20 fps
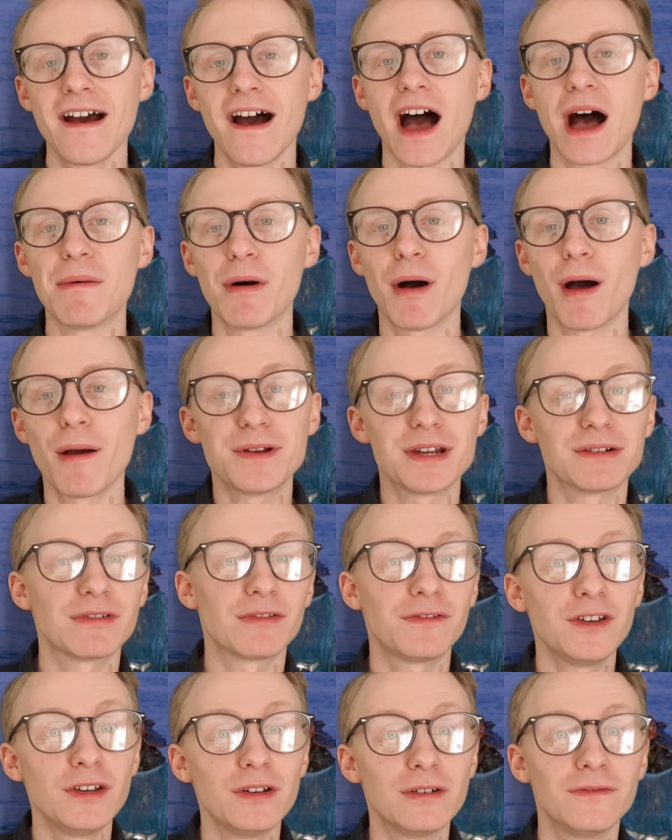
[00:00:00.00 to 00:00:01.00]
I'm hoping to
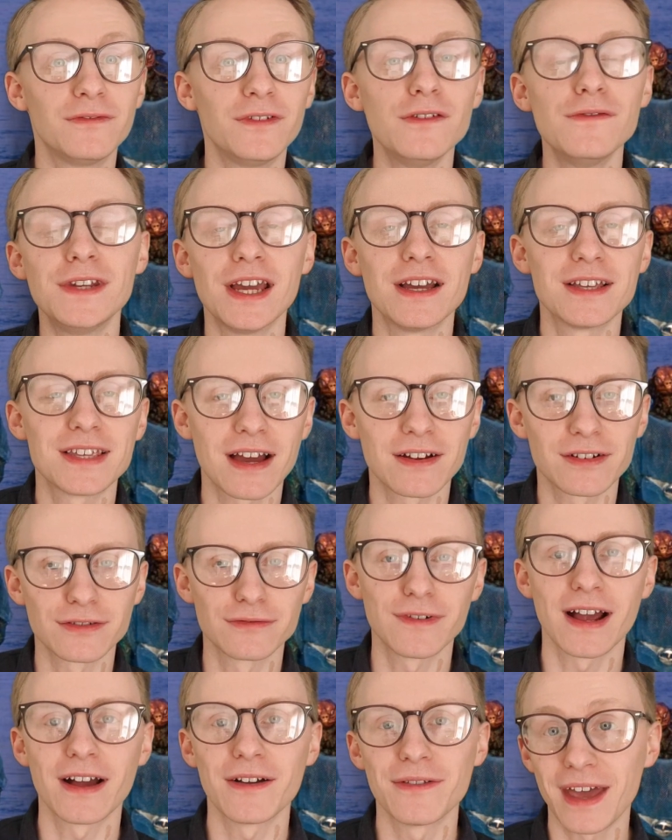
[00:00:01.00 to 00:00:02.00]
have a few videos out
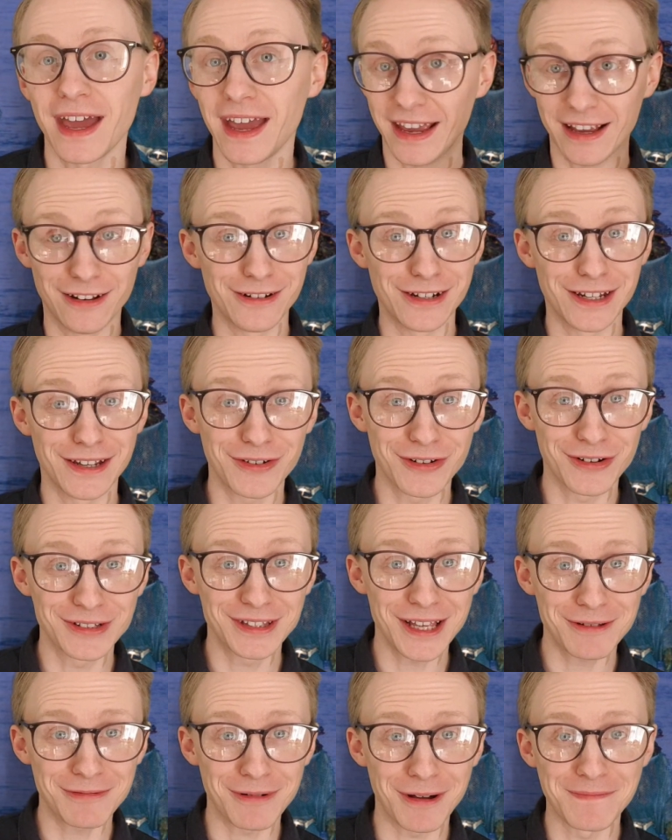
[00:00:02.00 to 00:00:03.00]
around that, including of course
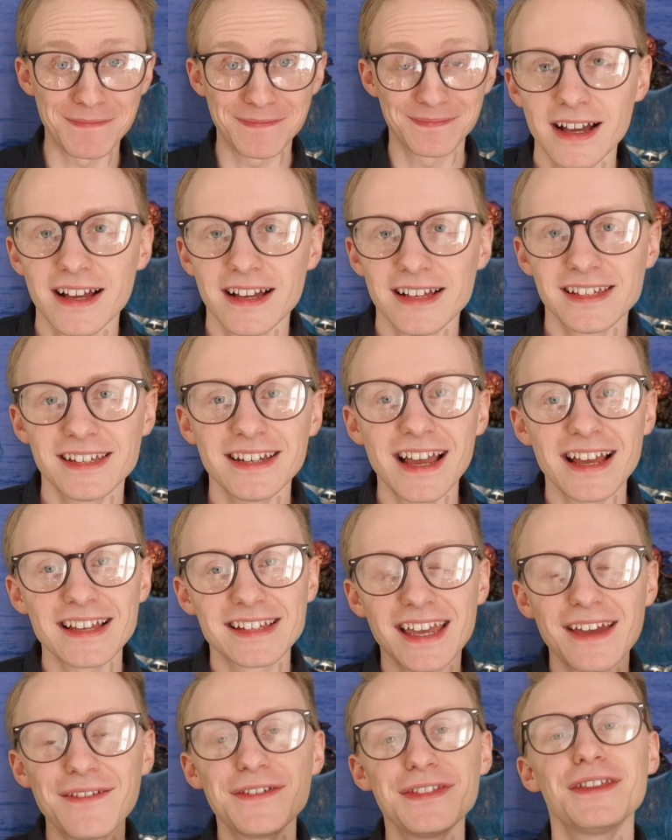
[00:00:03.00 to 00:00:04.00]
this one. So yes,
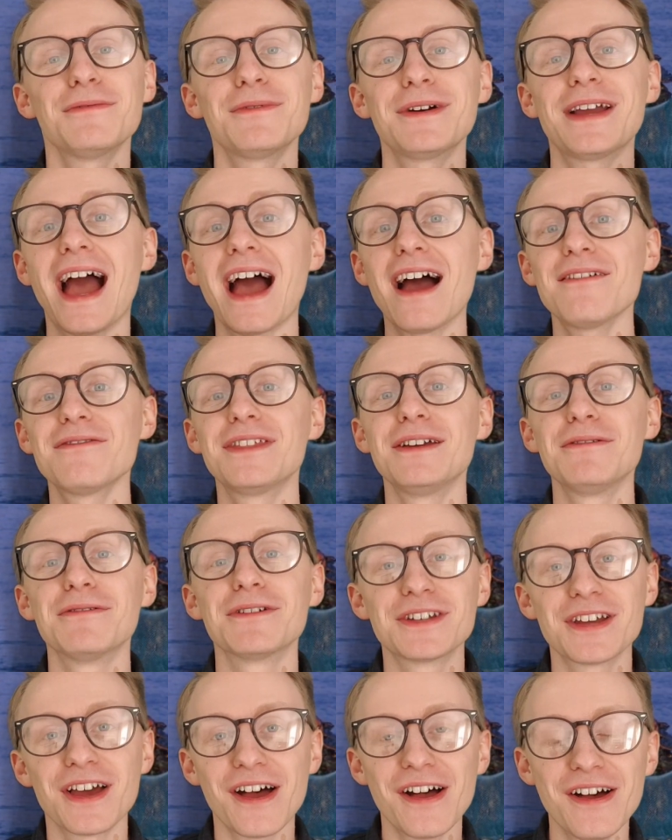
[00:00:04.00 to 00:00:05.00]
given that we have the
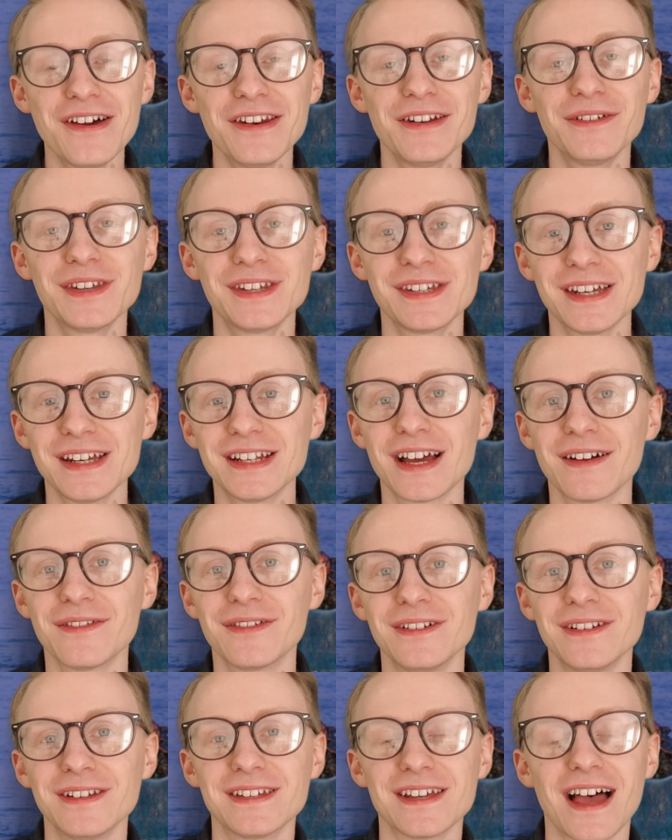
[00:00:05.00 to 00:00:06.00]
return of the Sea
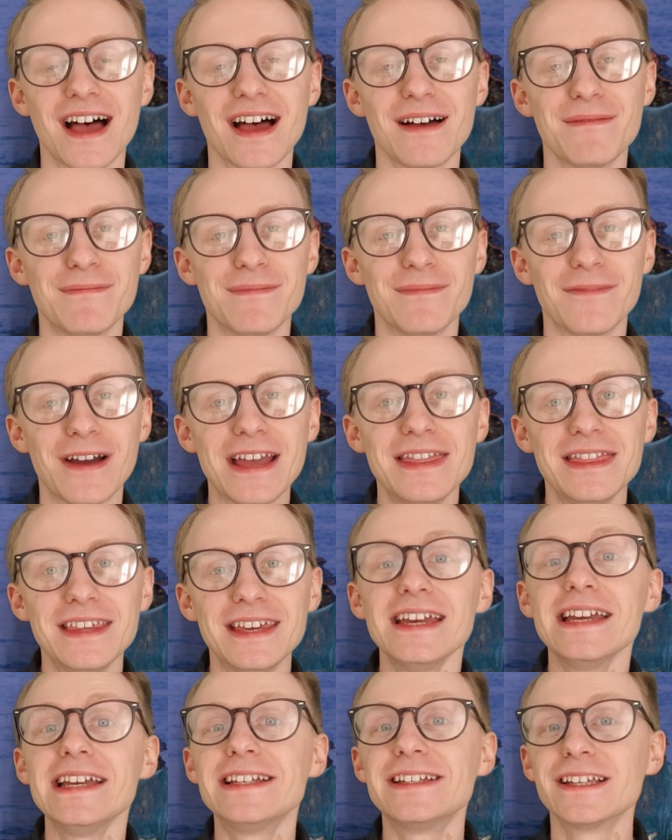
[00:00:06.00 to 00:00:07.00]
Devils in
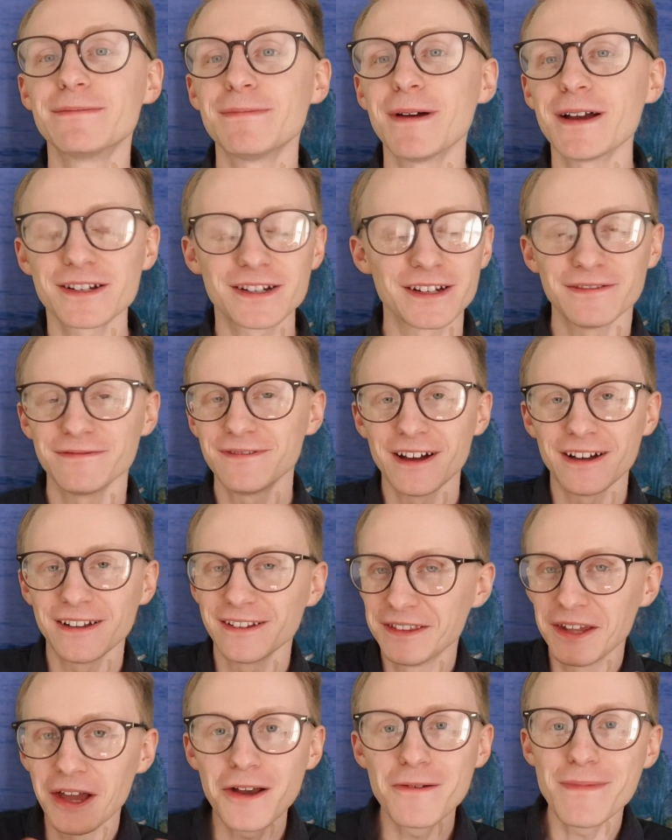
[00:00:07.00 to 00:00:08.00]
the Easter special, it felt
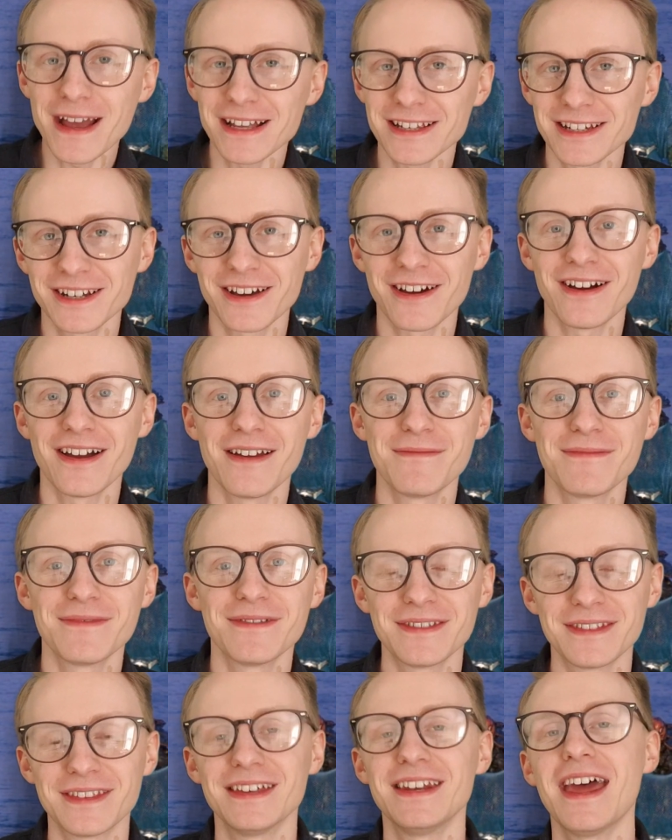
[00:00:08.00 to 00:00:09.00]
no better
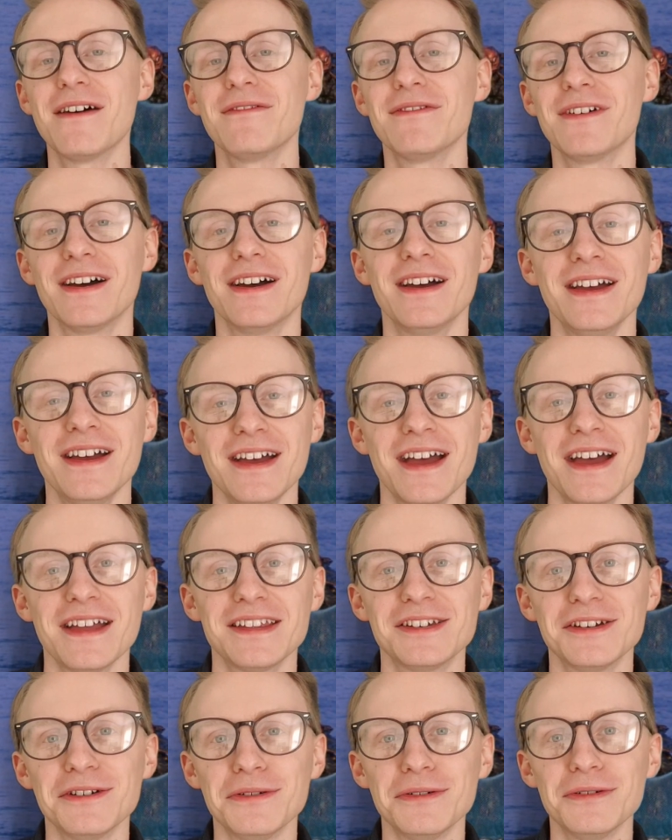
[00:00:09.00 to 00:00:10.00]
time than ever
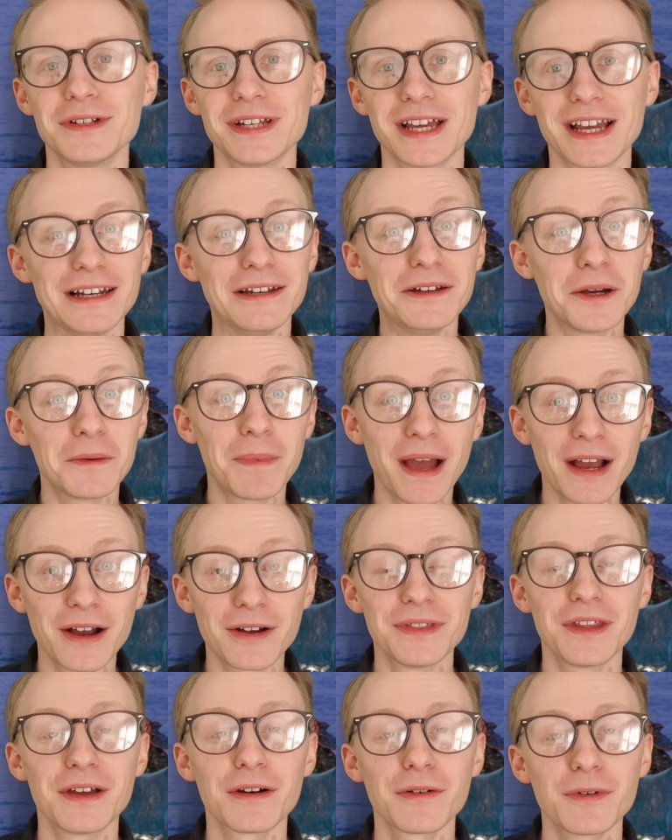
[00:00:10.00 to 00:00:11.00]
to take a look back
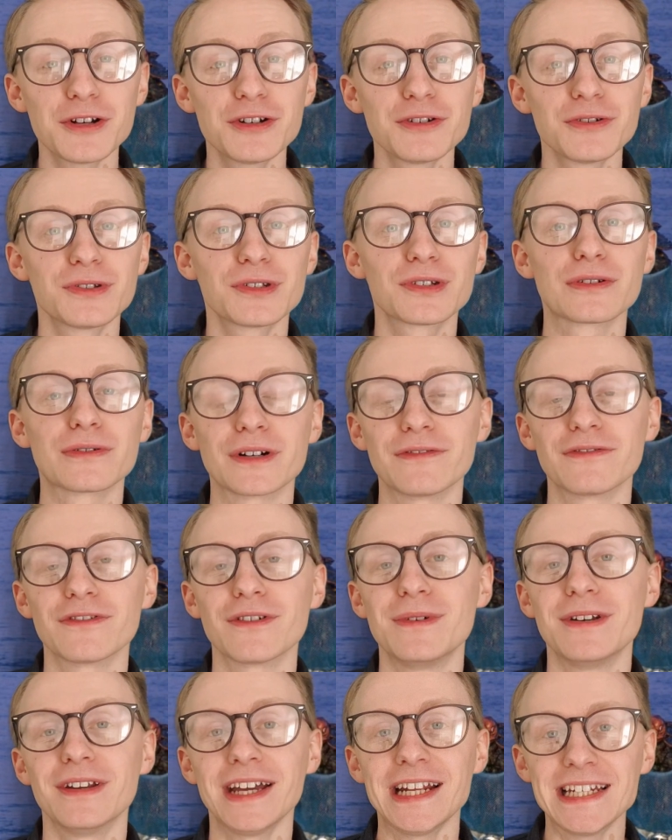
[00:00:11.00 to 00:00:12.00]
on their original story
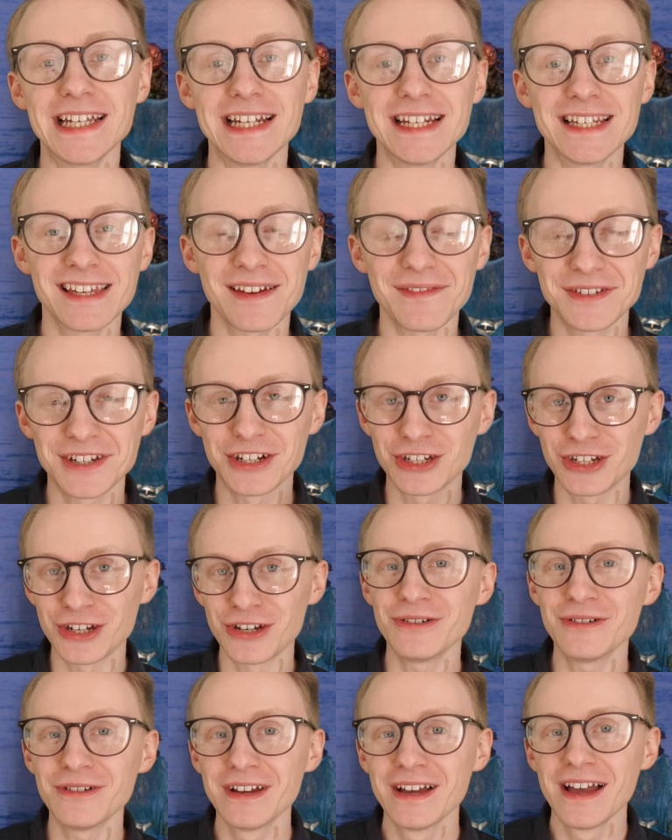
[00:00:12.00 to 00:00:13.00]
from
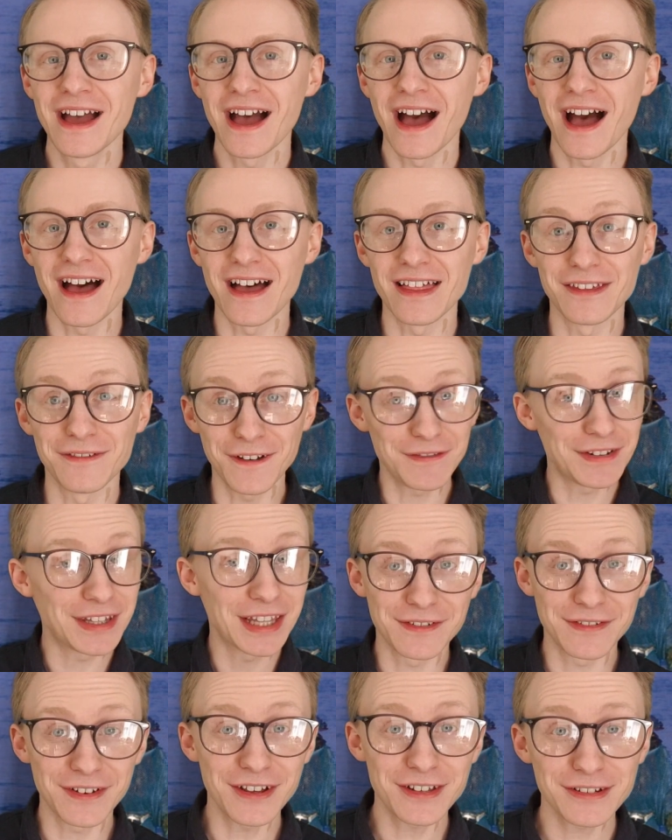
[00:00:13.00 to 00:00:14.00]
1972, the 50th
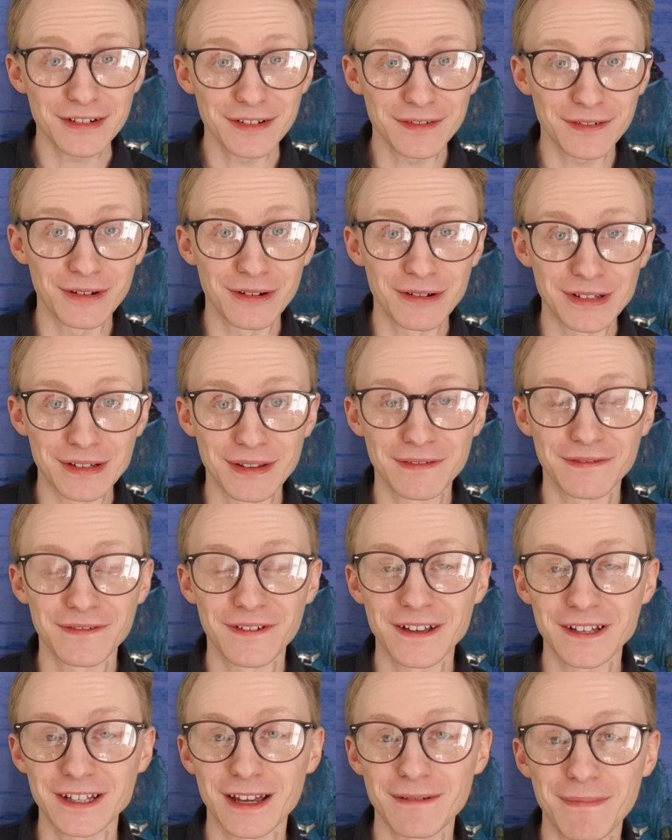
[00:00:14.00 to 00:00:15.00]
anniversary, of course, of the
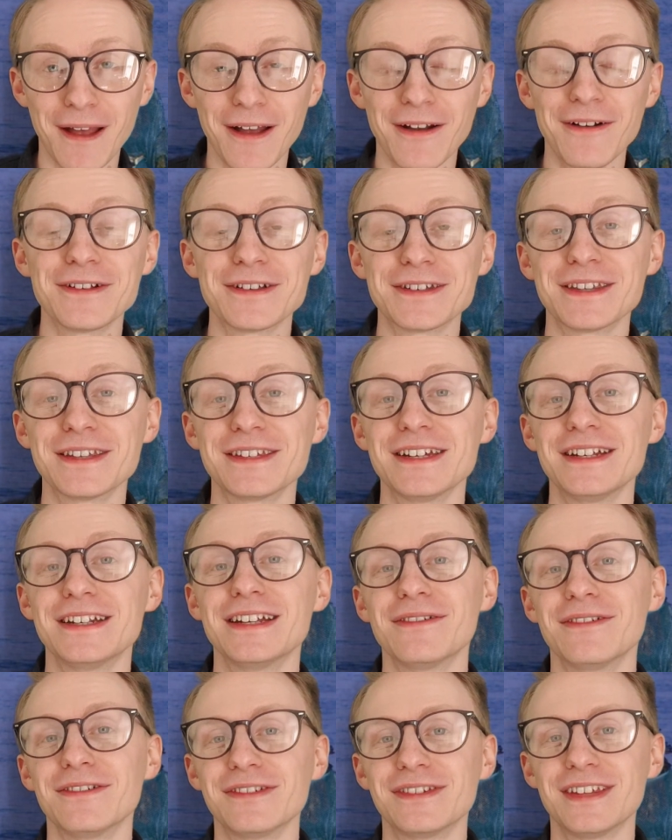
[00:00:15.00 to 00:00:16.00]
first appearance of the Sea
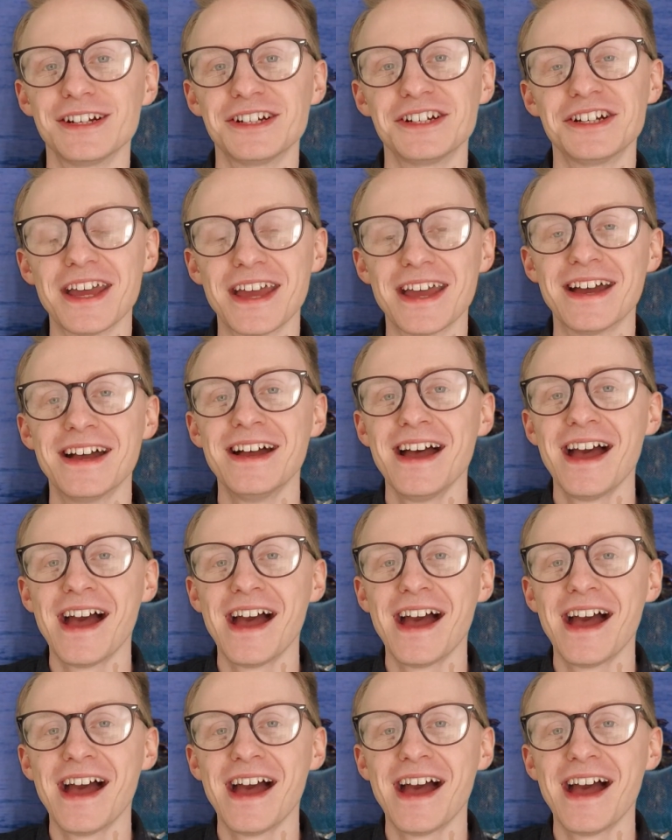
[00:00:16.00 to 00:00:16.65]
Devils this year.